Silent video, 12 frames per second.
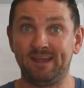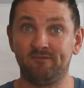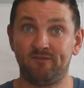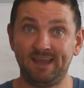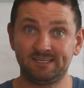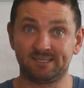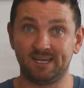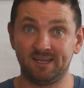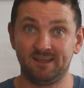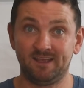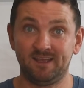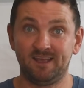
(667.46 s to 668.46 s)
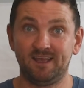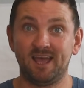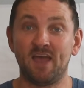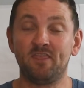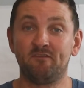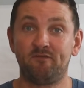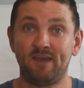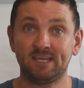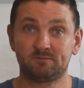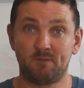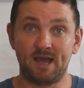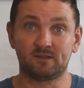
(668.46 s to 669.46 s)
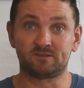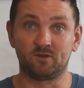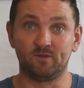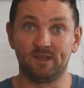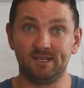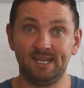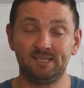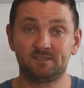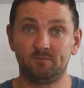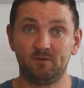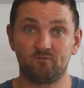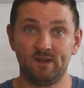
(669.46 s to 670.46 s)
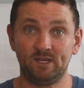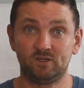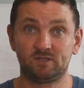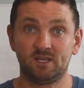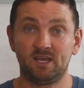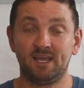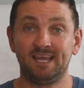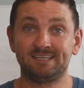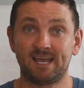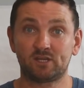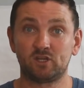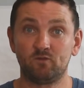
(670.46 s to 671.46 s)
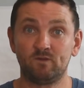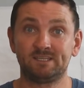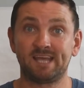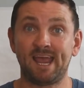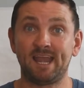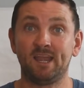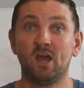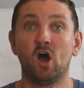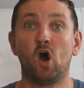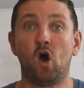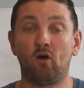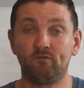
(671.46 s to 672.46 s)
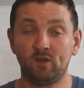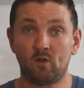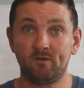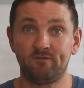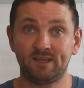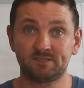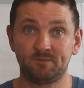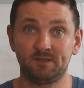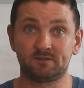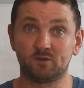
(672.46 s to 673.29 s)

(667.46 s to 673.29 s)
investing, and the first milestone that needs to be reached is actually return of your investment.